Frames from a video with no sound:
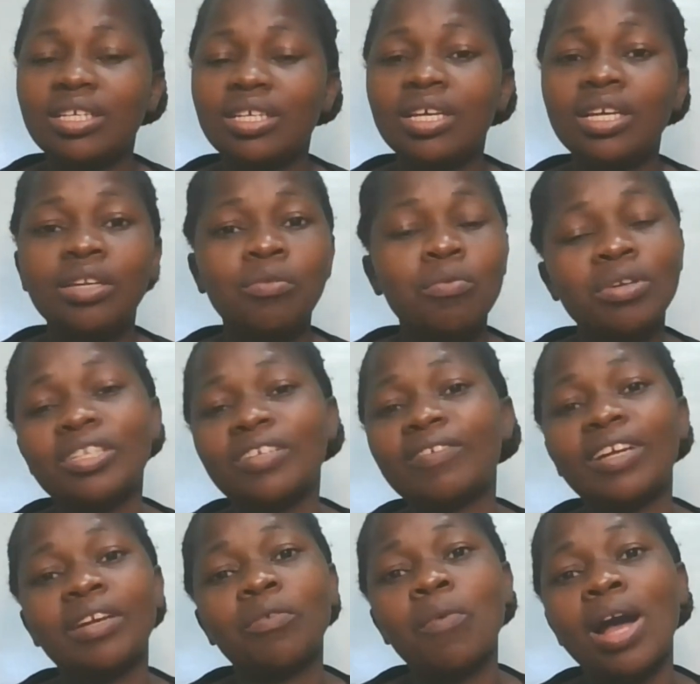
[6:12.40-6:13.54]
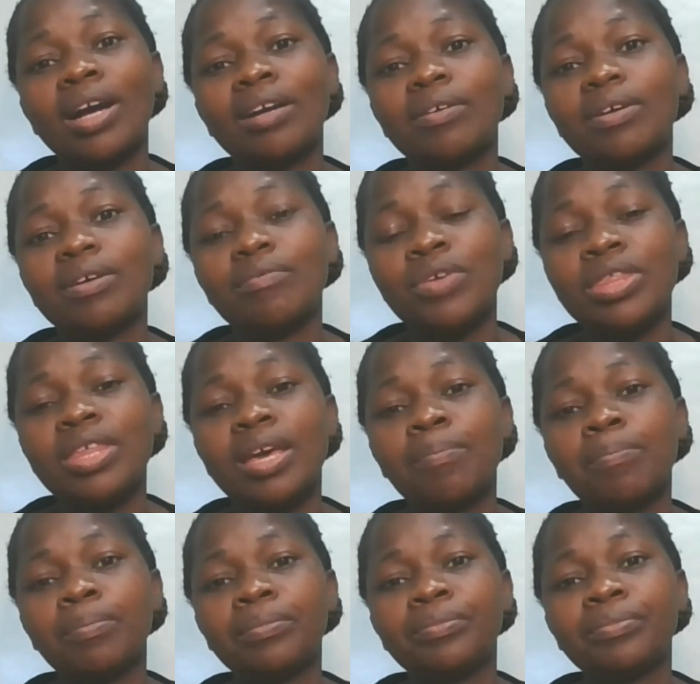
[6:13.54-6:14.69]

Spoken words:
it won't even work with them.